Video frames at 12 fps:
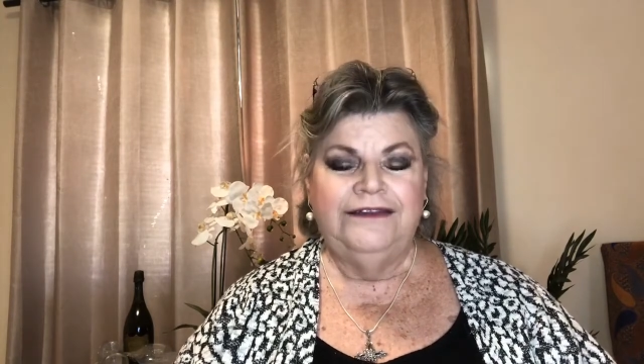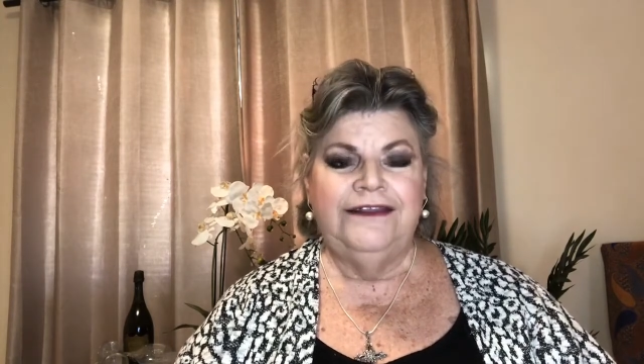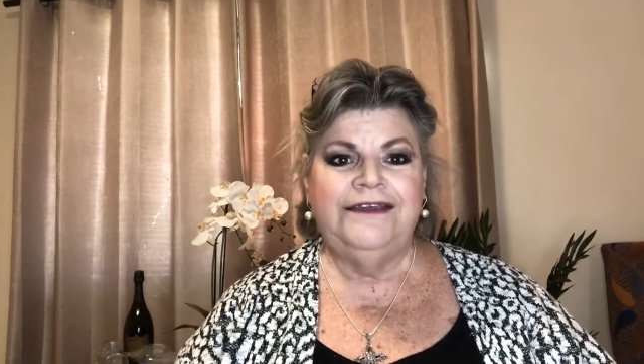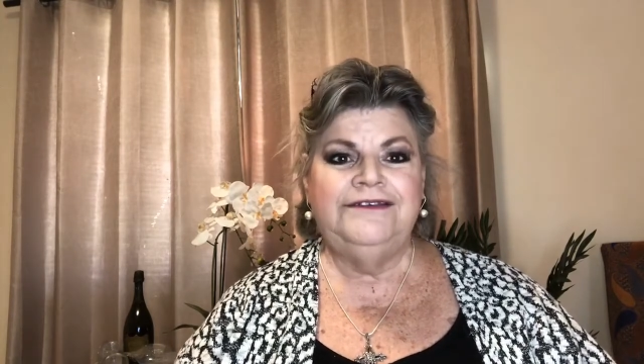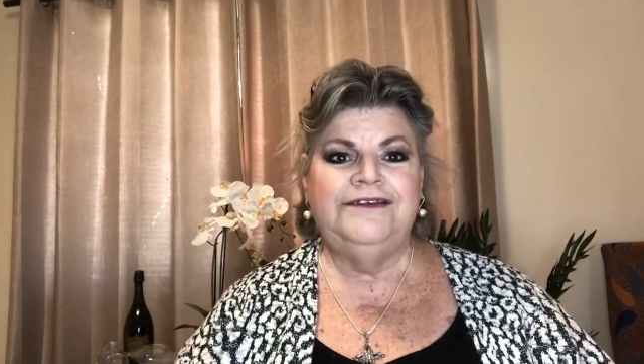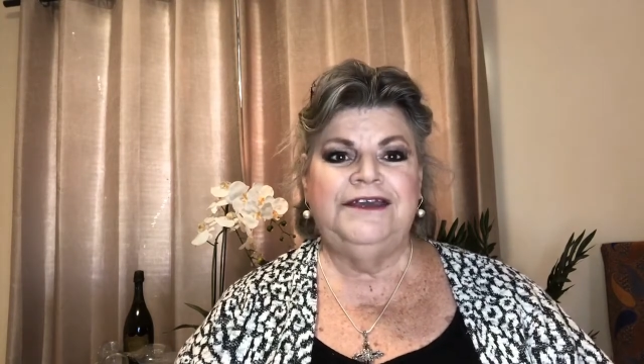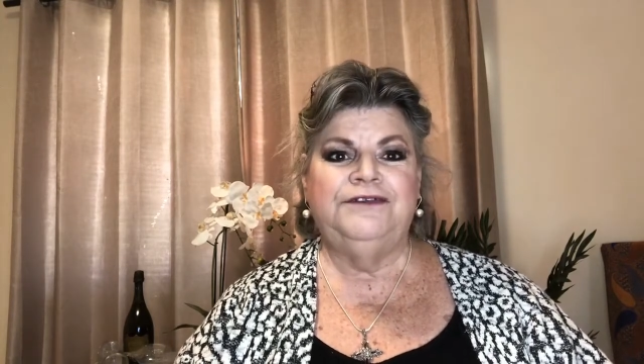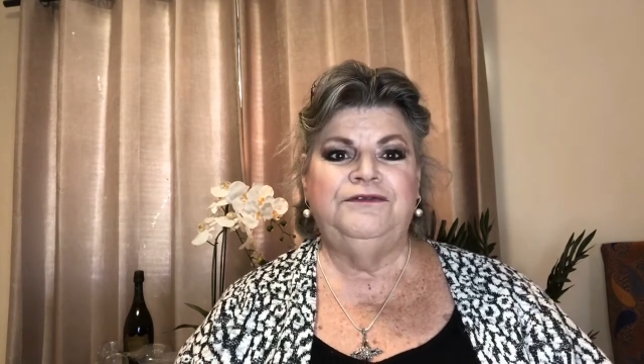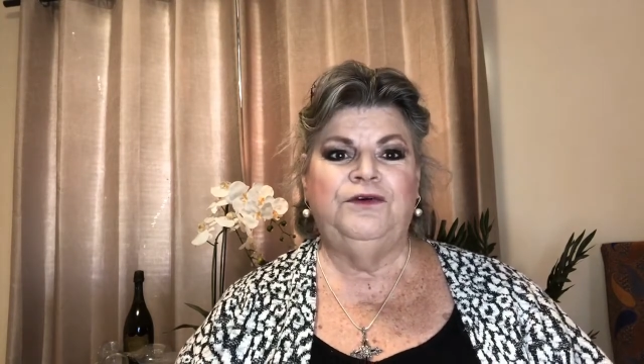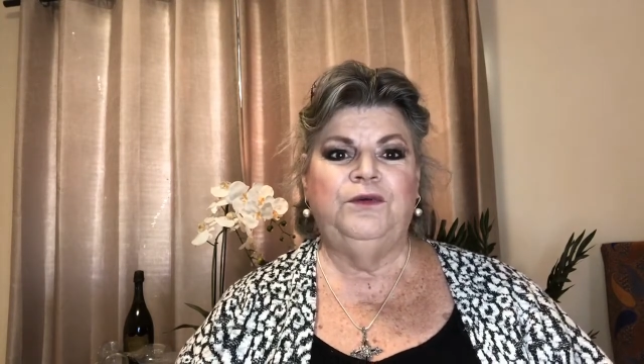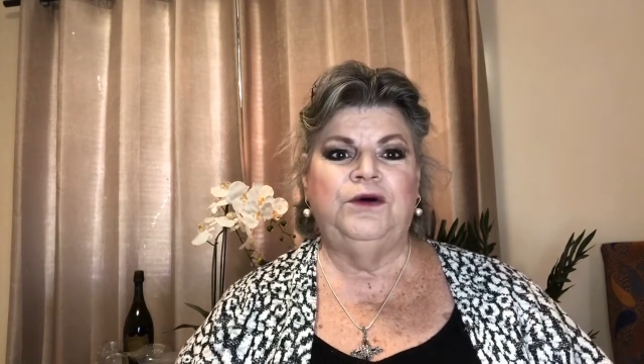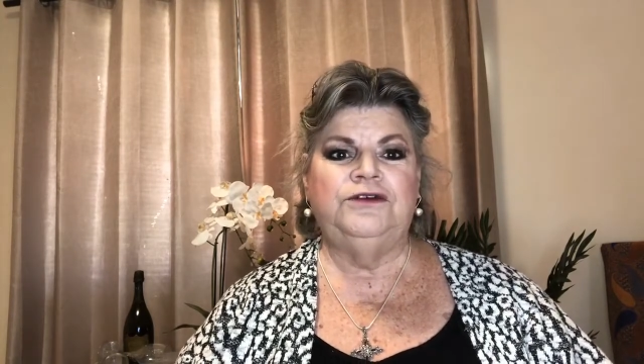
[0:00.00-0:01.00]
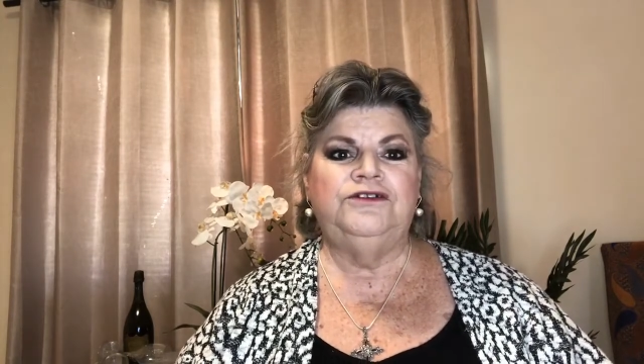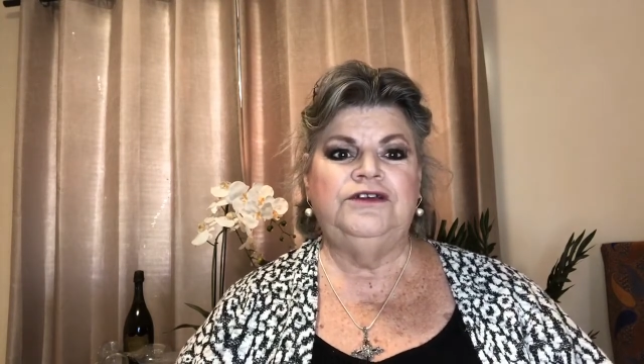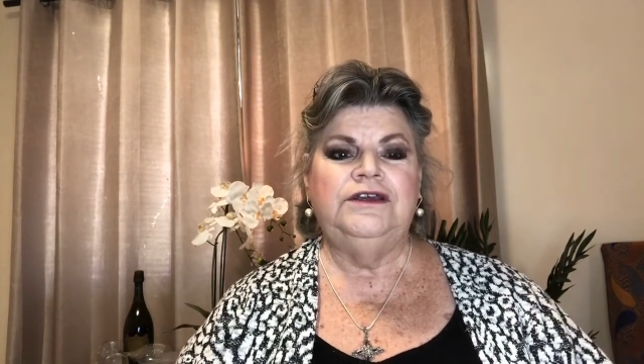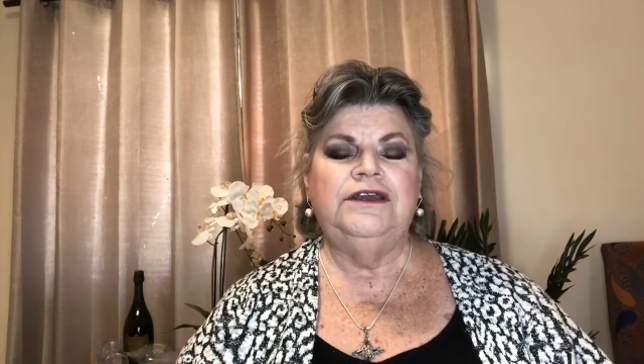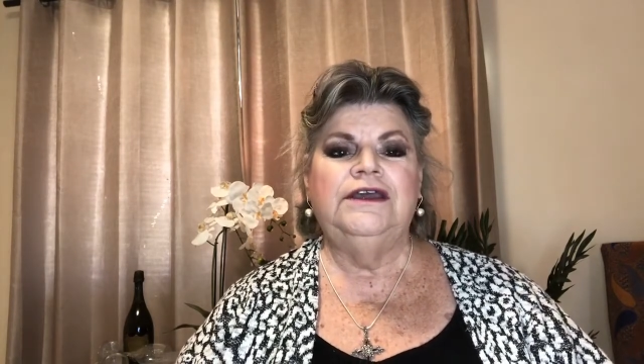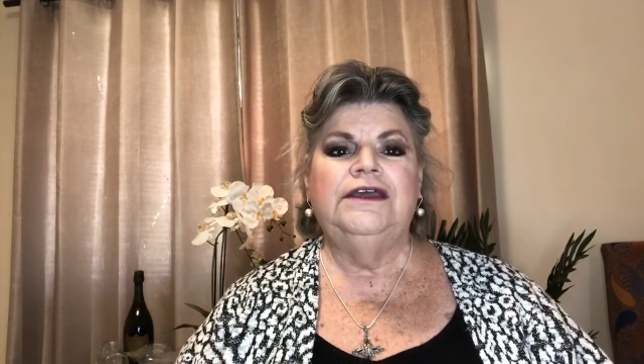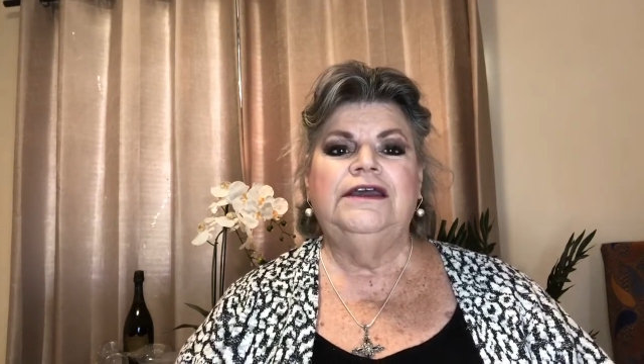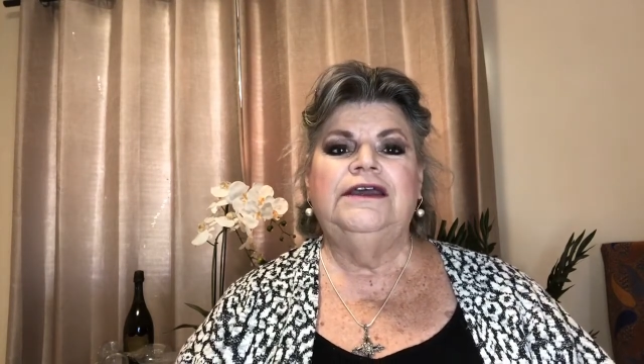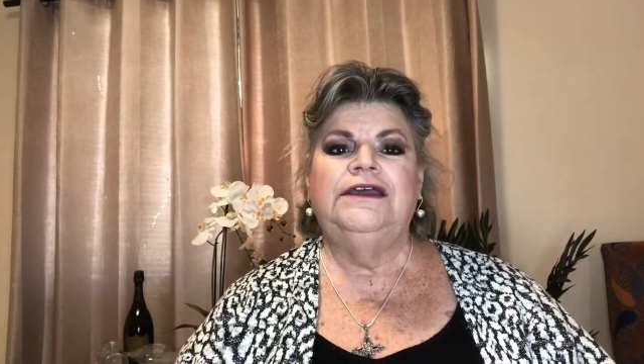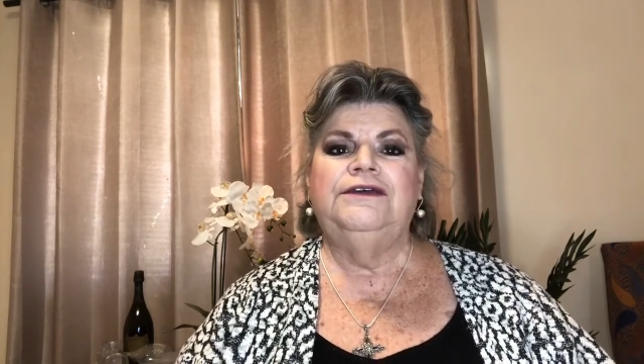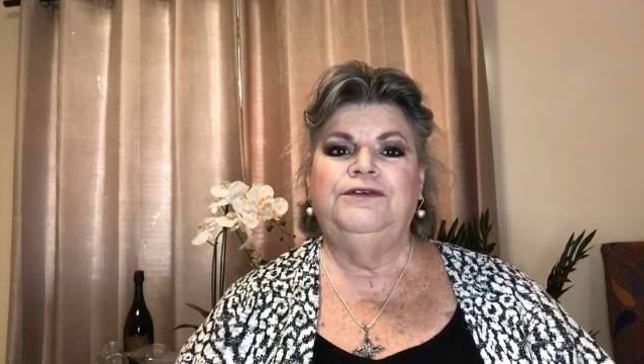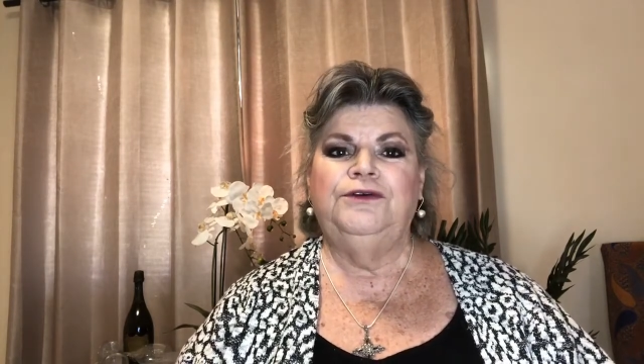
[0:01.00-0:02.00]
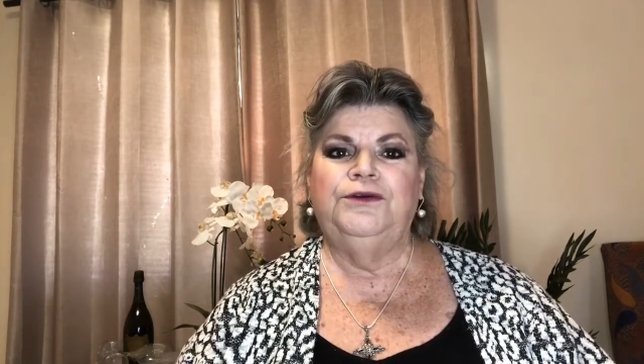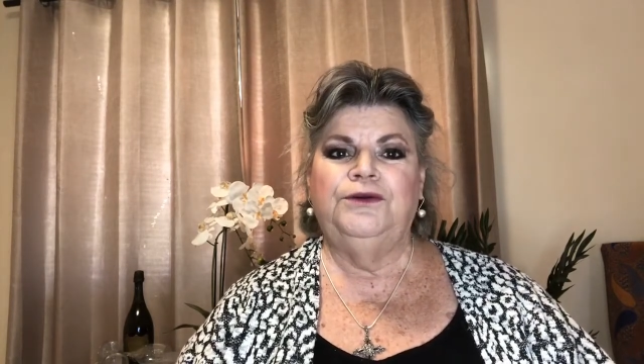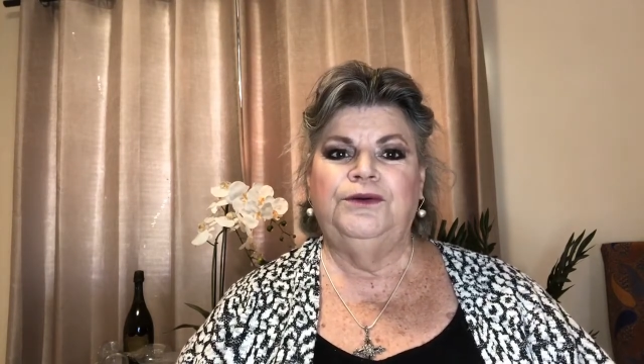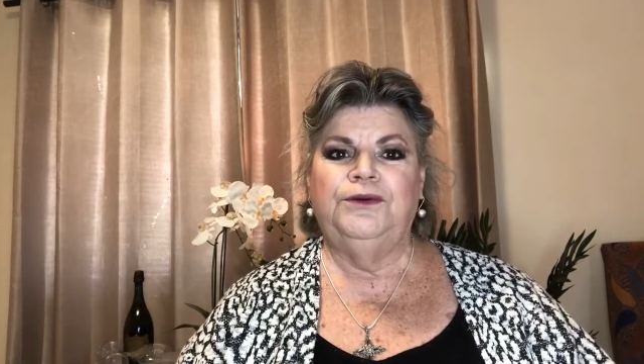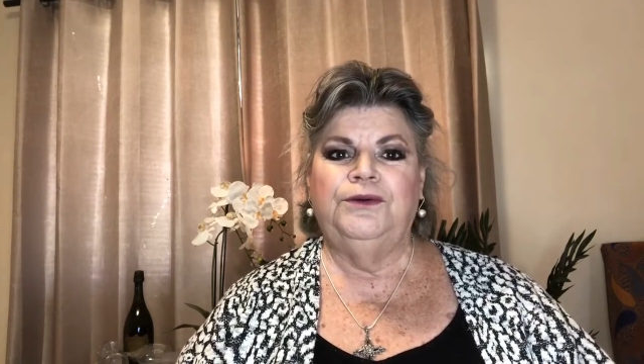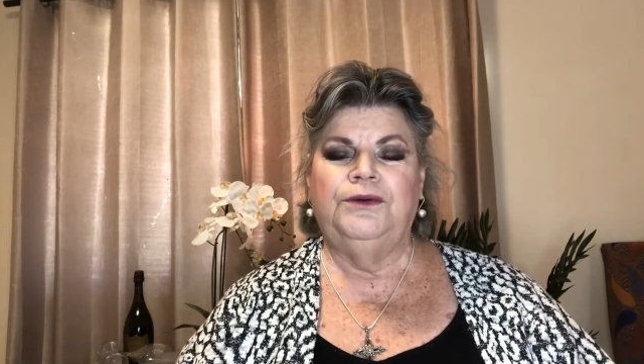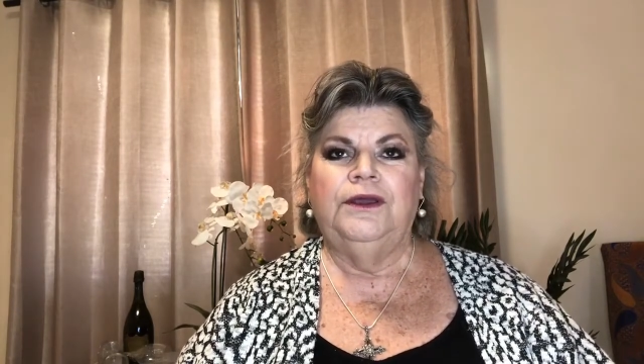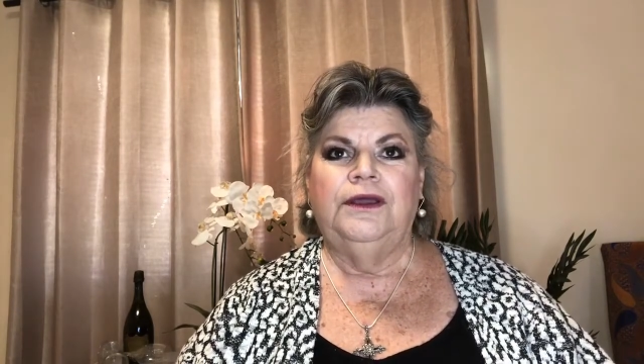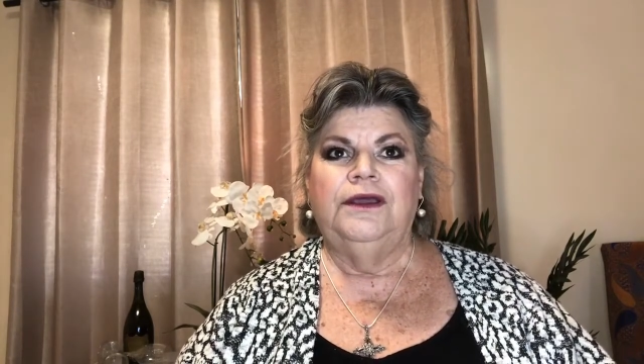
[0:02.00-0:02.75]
Thanks again for watching. If you